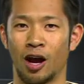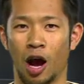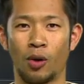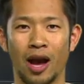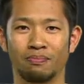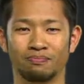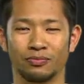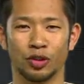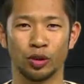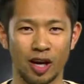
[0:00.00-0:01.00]
All right,
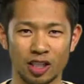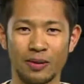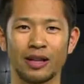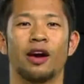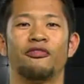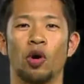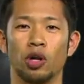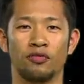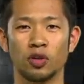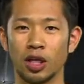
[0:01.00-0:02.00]
who cares about that phone?
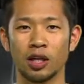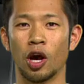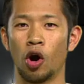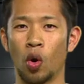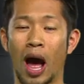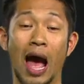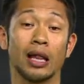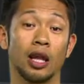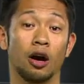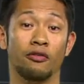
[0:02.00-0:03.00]
If you didn't know, I
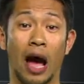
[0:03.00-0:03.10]
love,